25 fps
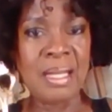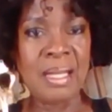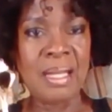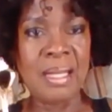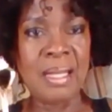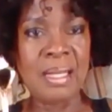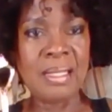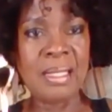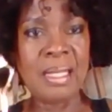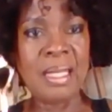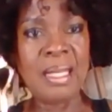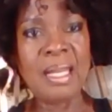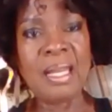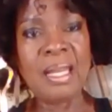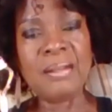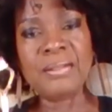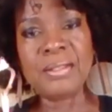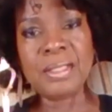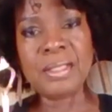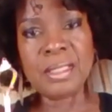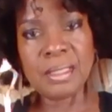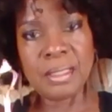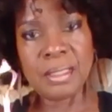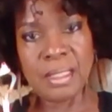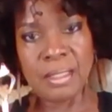and I have
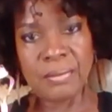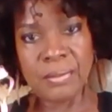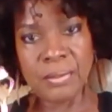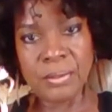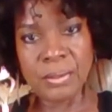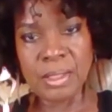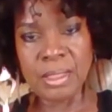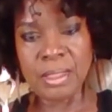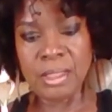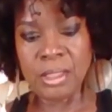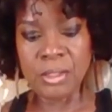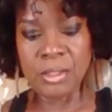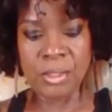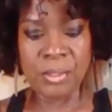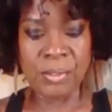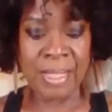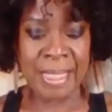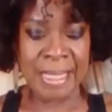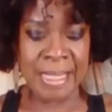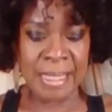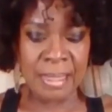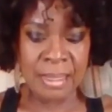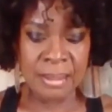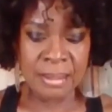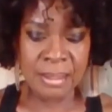several tea
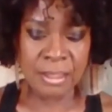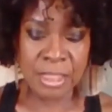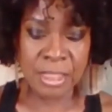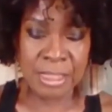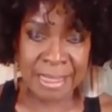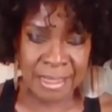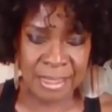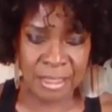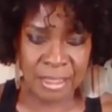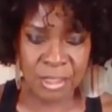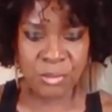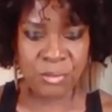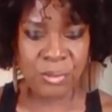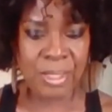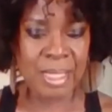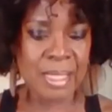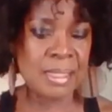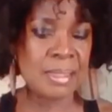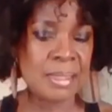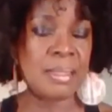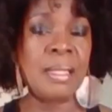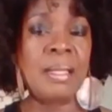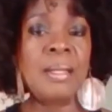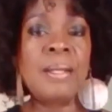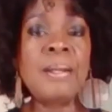
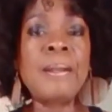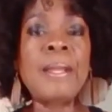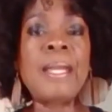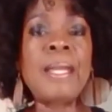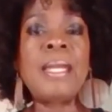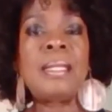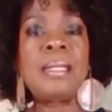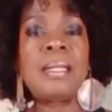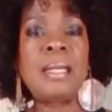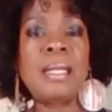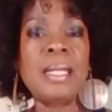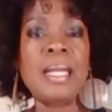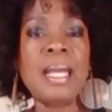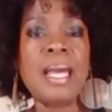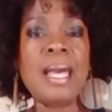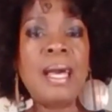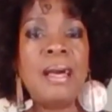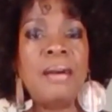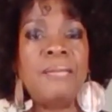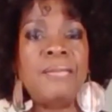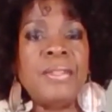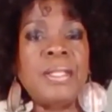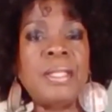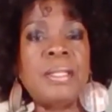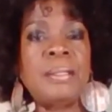trays, and I
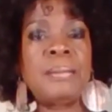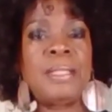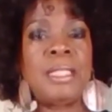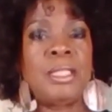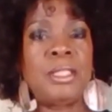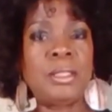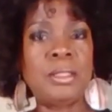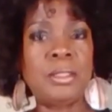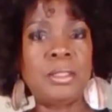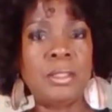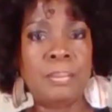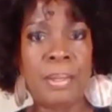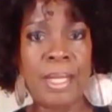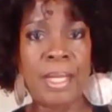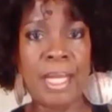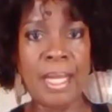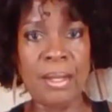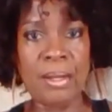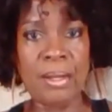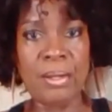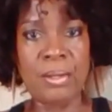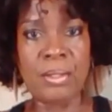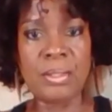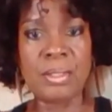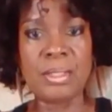have them in
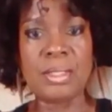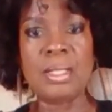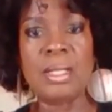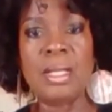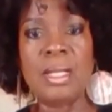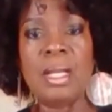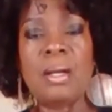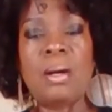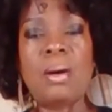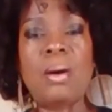pairs.